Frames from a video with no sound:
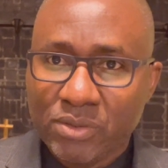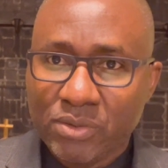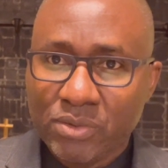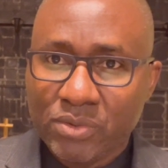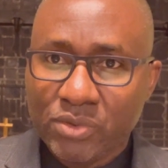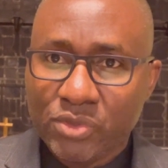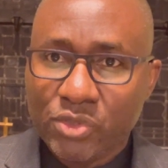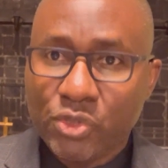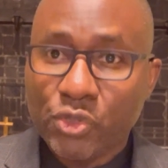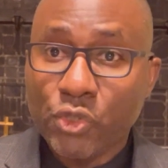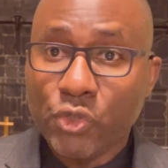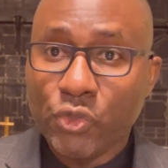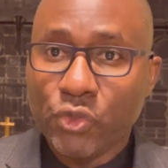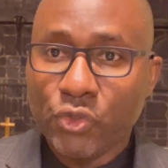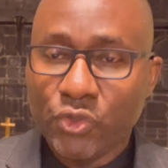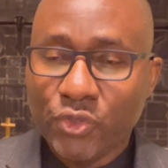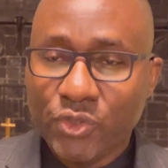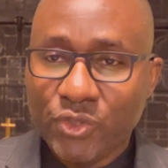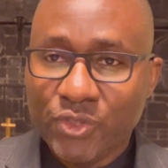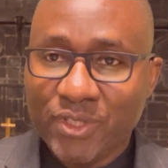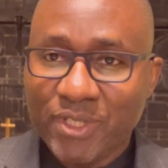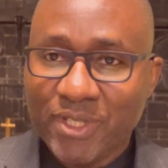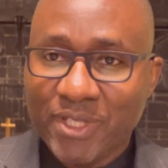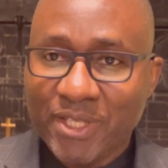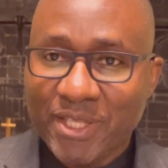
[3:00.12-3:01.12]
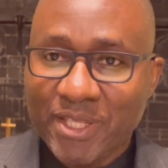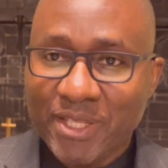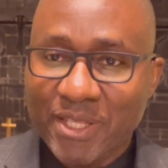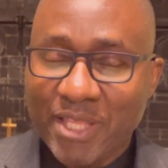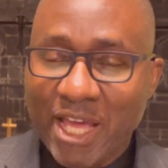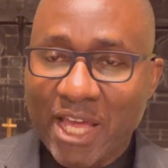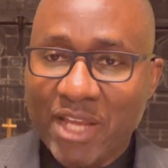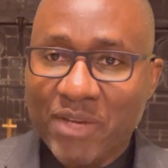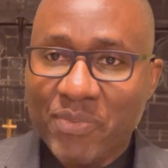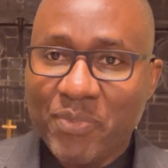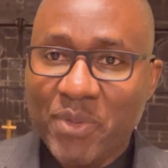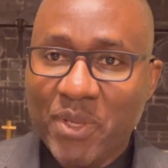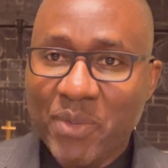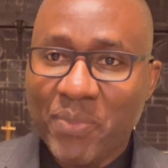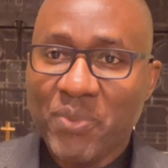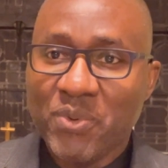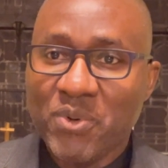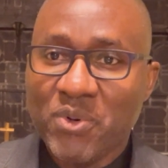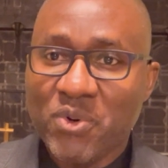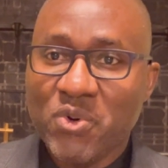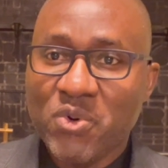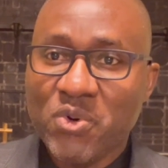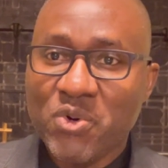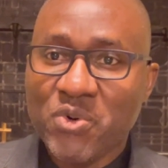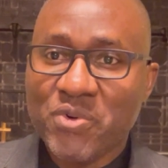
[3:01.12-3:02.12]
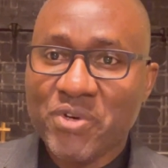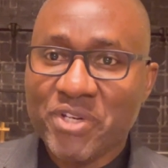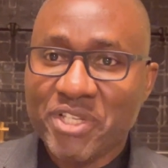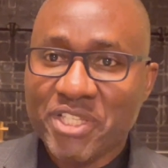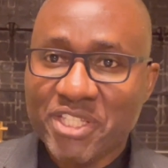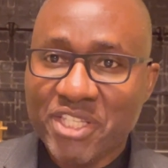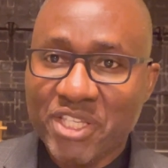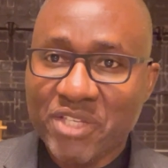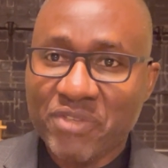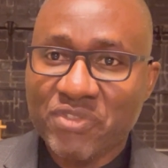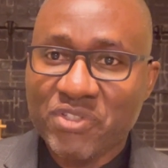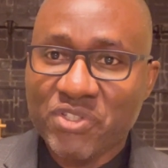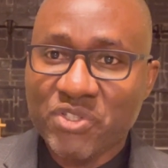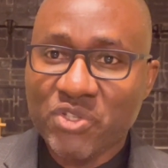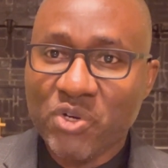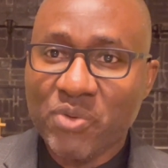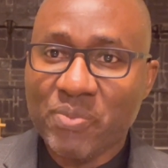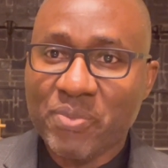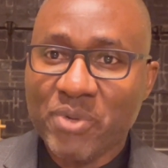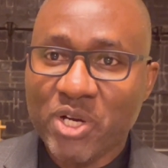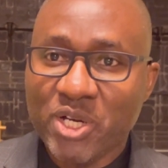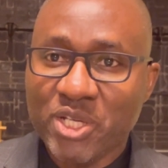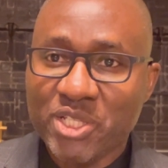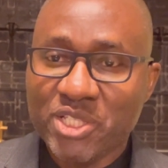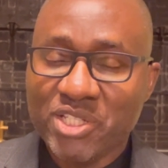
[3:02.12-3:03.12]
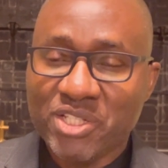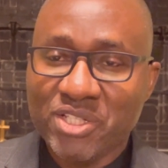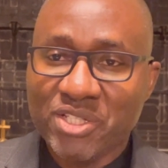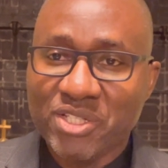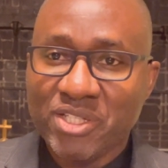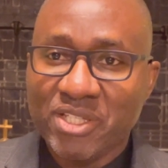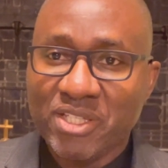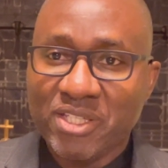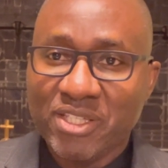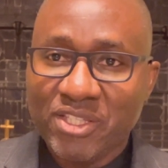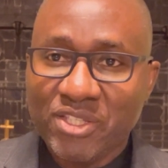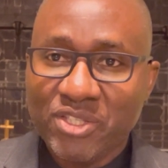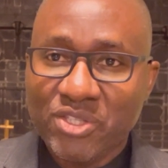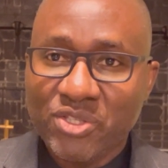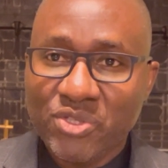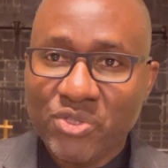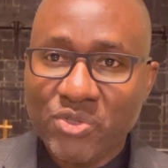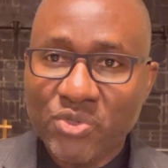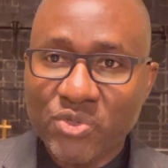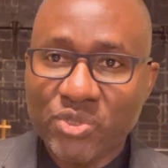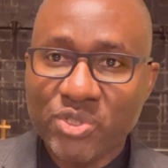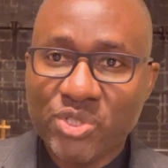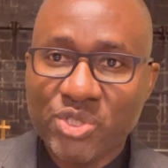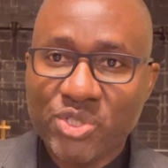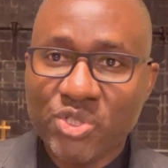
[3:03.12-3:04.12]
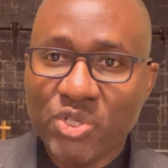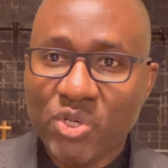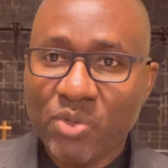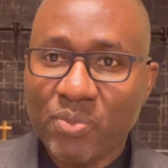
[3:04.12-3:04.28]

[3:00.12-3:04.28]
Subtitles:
true that people who receive so much use so